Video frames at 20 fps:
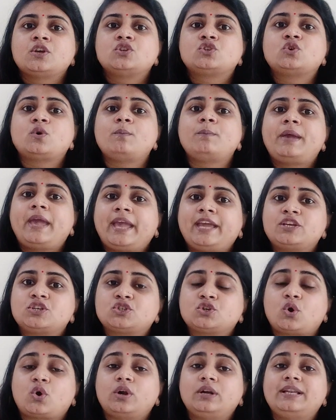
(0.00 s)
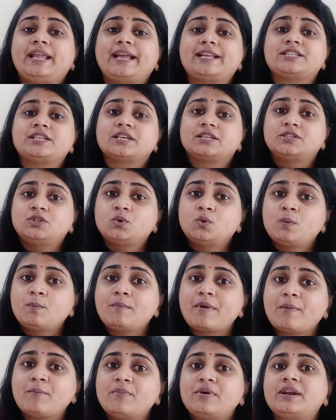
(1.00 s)
So make sure that you
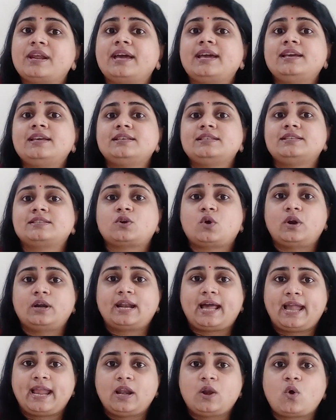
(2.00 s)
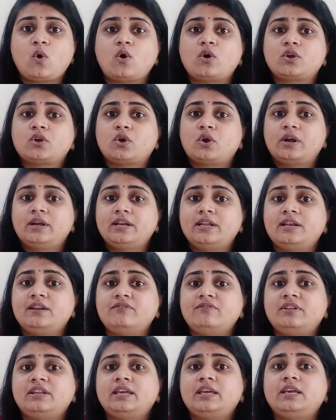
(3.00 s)
memorize your dialogue, your
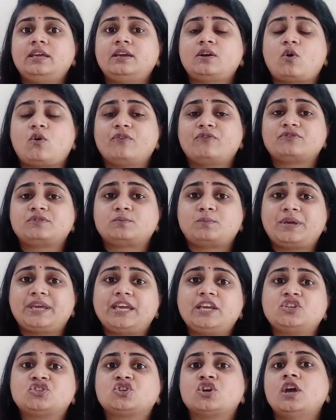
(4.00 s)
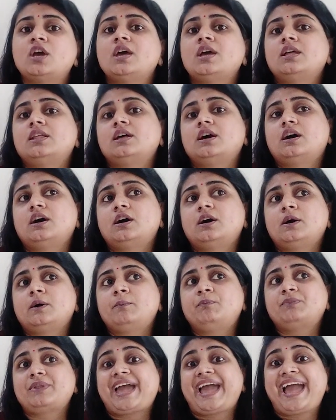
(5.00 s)
delivery of speech,
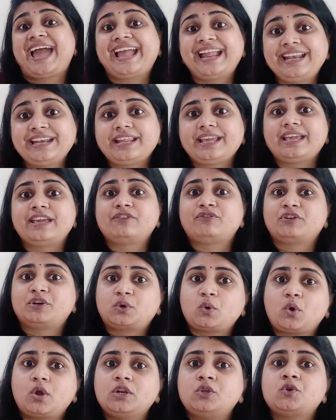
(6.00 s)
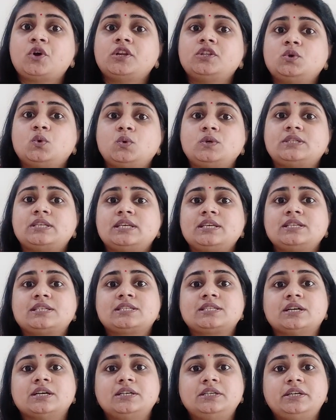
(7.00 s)
and if at all you are using
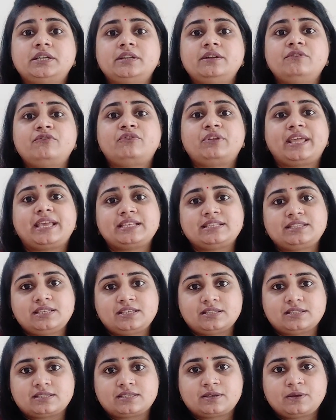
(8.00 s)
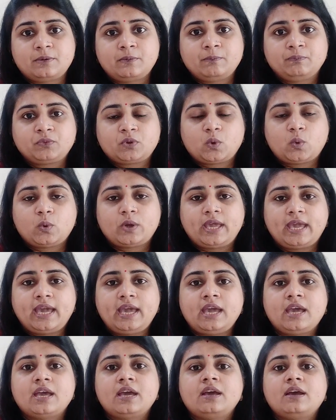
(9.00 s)
certain phrases,
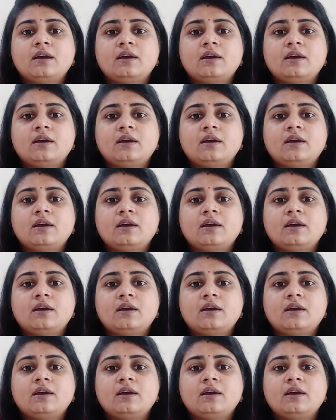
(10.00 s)
okay,